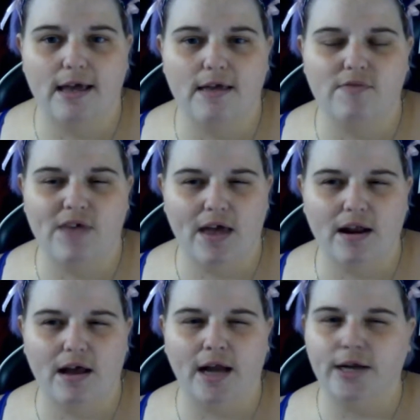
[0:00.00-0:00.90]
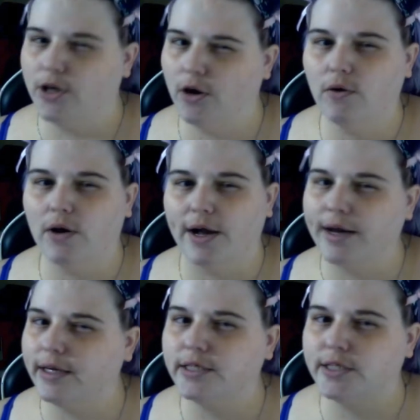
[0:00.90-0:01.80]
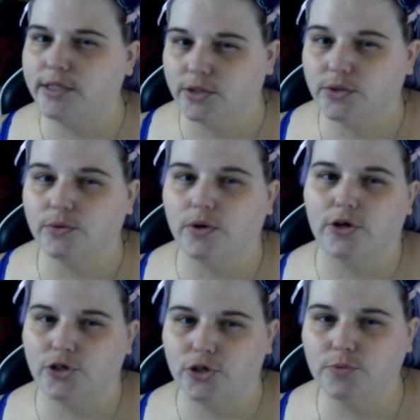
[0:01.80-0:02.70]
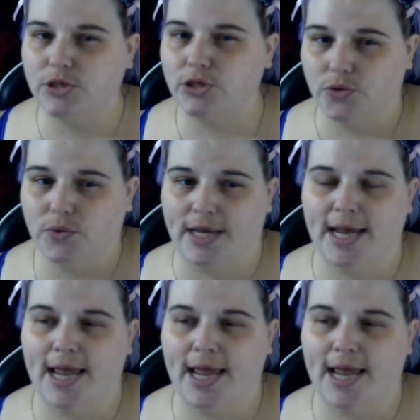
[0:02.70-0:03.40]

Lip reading: that I know I need to do or should be doing,